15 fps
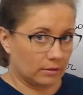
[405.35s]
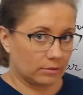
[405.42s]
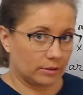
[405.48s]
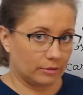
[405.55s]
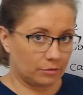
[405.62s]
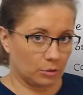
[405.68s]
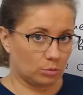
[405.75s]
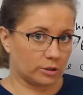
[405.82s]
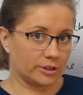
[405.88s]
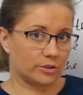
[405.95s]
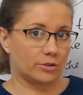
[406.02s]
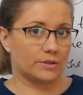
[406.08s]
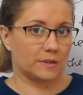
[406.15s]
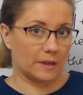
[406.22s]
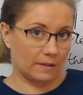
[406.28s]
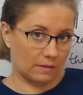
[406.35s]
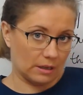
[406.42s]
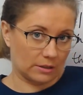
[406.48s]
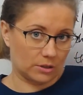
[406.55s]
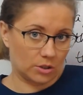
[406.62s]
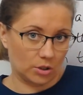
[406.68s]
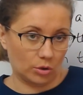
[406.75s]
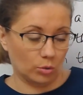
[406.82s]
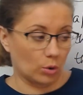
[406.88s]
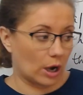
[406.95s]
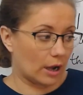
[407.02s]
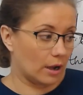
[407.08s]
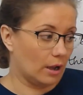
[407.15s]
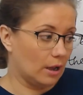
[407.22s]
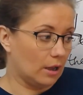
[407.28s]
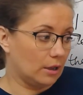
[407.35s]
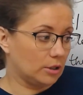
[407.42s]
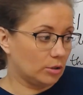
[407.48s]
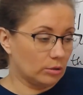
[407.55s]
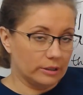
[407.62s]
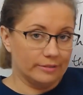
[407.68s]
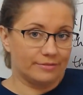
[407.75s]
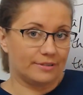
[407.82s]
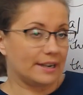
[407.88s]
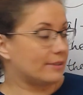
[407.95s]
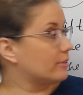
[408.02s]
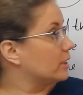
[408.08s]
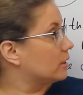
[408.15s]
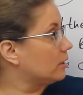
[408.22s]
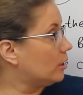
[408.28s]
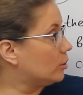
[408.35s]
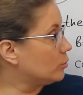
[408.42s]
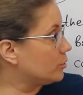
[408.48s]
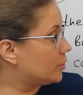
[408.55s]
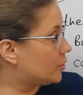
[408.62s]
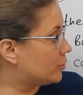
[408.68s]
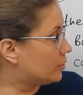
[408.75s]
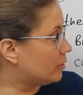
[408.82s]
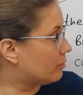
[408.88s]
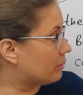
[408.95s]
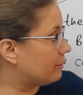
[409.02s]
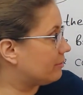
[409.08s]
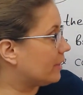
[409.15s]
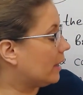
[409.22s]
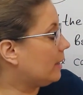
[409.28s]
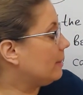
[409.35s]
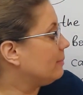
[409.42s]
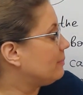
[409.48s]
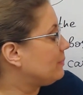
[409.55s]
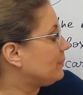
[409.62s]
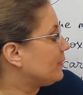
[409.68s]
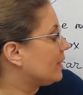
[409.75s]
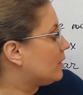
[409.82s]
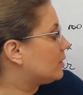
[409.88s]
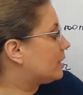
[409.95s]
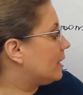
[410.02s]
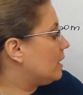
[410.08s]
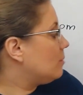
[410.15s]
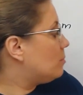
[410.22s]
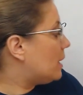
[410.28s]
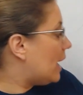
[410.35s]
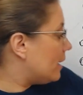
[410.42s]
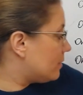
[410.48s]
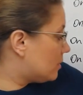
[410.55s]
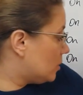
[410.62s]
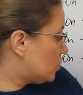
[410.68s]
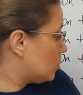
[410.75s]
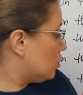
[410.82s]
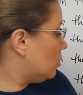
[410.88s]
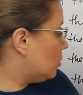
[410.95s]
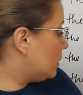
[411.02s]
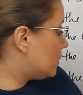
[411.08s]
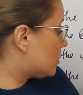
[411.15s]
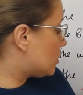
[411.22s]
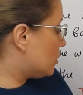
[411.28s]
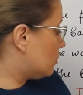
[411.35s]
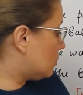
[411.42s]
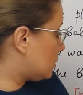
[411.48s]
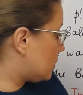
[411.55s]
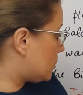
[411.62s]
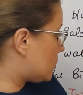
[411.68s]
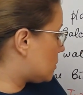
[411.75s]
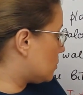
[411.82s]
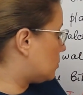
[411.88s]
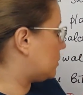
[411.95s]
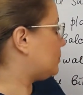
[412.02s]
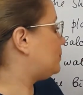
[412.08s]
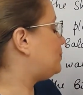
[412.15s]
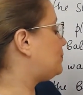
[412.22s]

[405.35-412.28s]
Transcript: If you want to say that you live very close to the river, okay, by the door, and so on and so on.